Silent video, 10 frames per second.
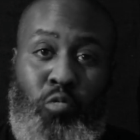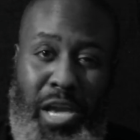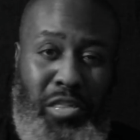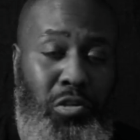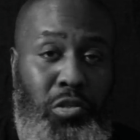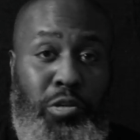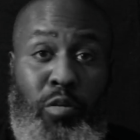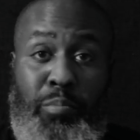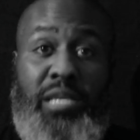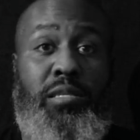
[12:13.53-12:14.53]
register
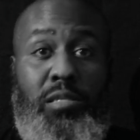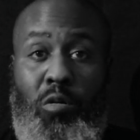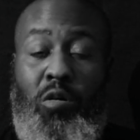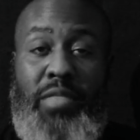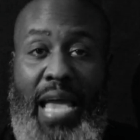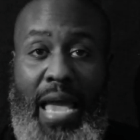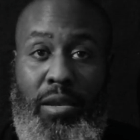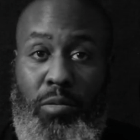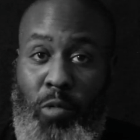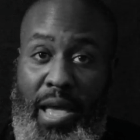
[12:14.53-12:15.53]
your business on that
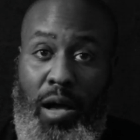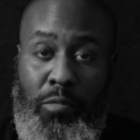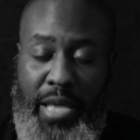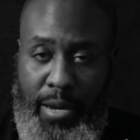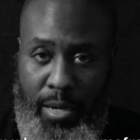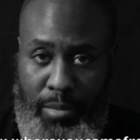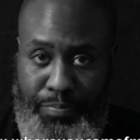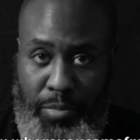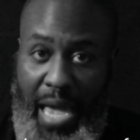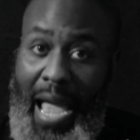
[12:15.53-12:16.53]

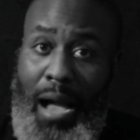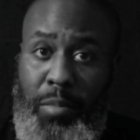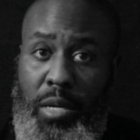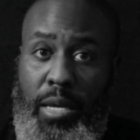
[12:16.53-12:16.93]
app.